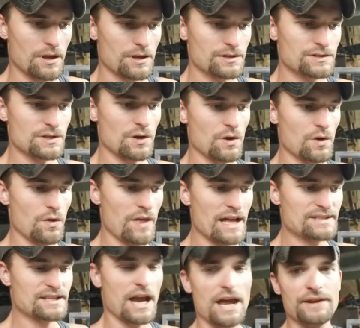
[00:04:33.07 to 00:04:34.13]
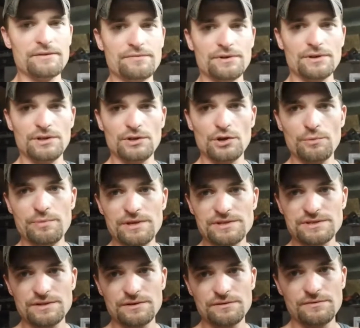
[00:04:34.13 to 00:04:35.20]
So that's kind of a little
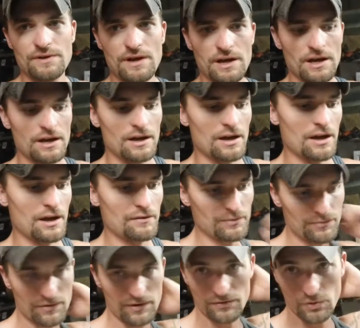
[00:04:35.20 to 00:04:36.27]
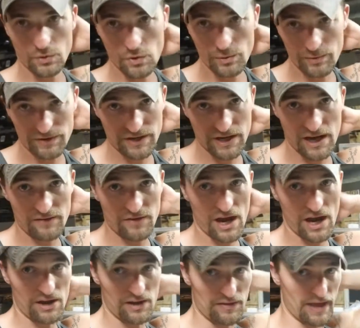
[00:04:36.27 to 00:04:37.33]
piece of equipment that I've
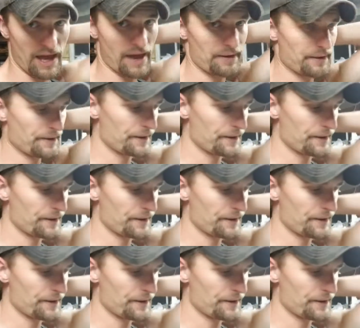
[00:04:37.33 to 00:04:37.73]
got on that.